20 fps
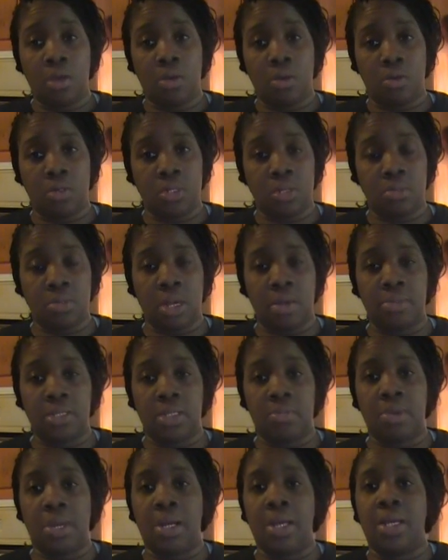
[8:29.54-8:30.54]
sometimes
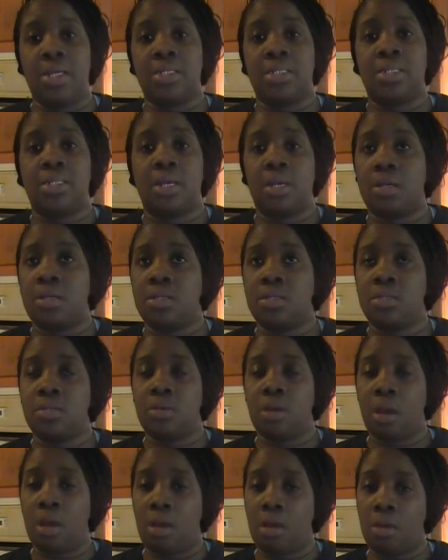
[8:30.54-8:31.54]
as many as
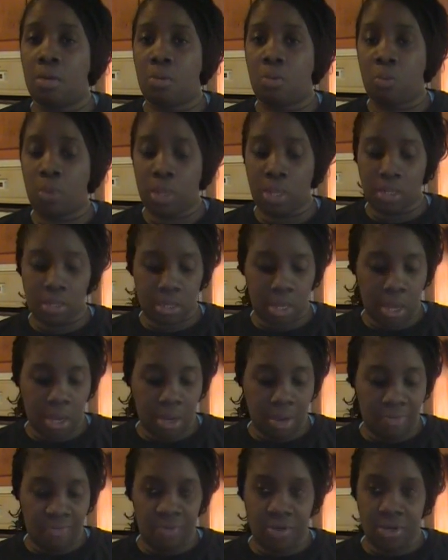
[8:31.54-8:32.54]
6 weeks,
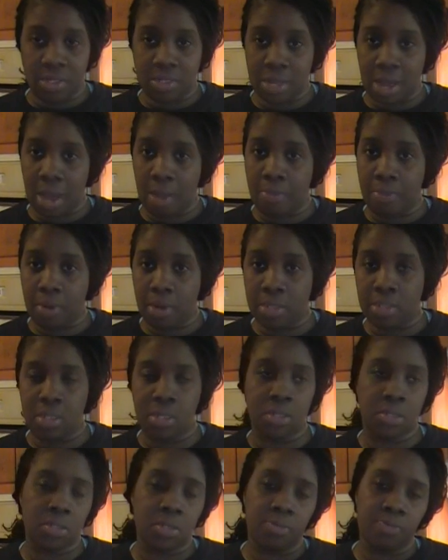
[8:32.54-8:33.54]
and if it is hot
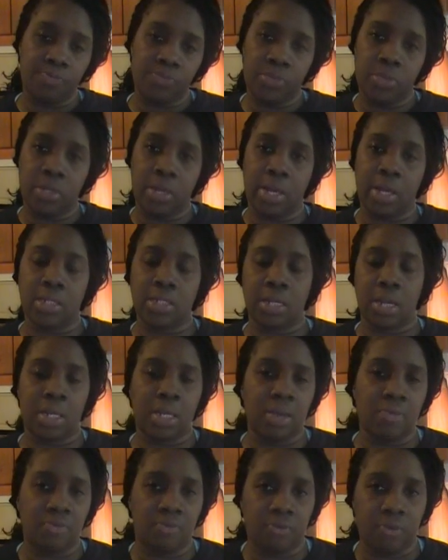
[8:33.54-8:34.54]
process, like I said, I
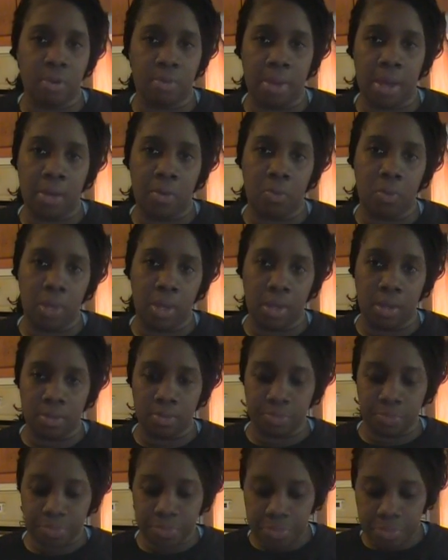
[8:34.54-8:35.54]
leave it for about a week
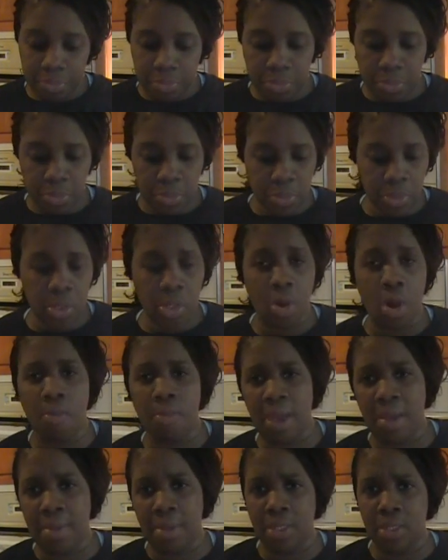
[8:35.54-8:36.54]
or
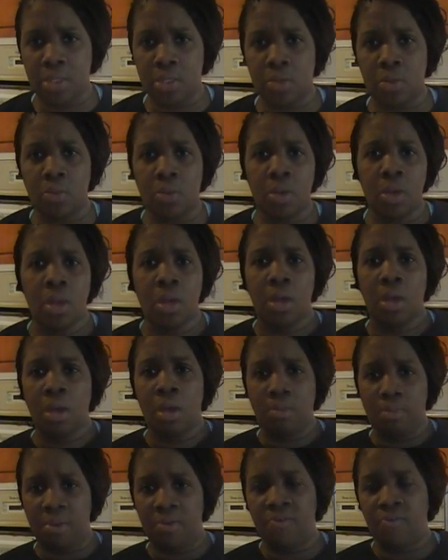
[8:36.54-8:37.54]
maybe 2
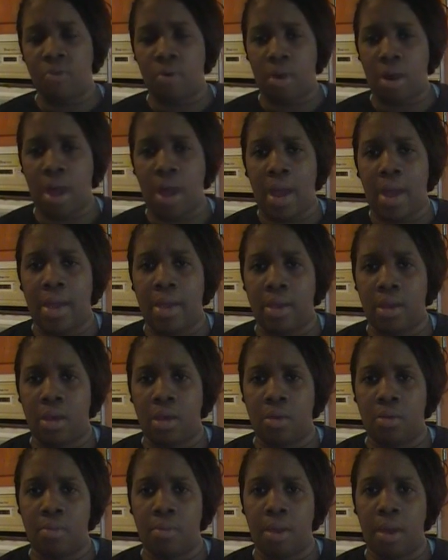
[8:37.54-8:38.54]
before
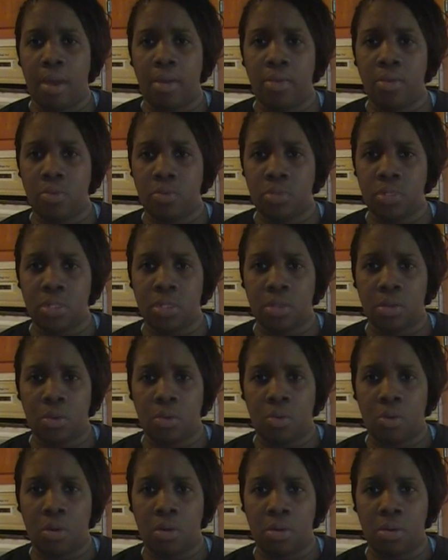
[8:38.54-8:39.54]
I use it
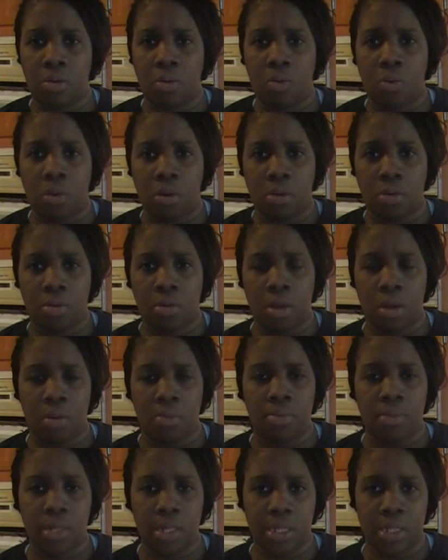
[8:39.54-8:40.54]
or
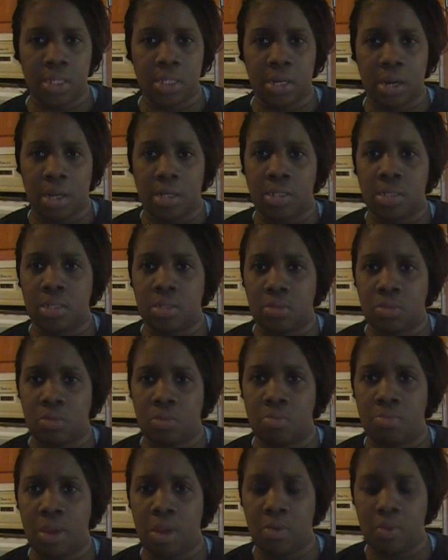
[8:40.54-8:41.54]
list it onto
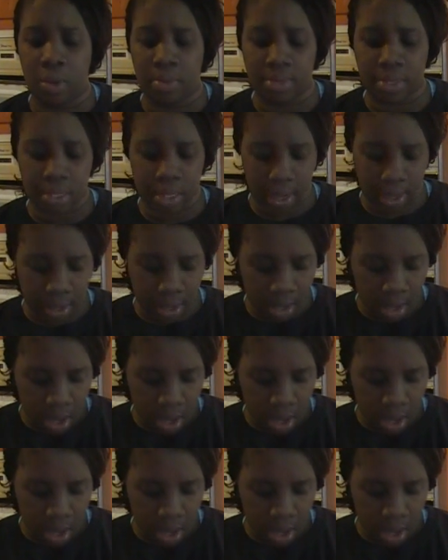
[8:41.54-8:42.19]
my website.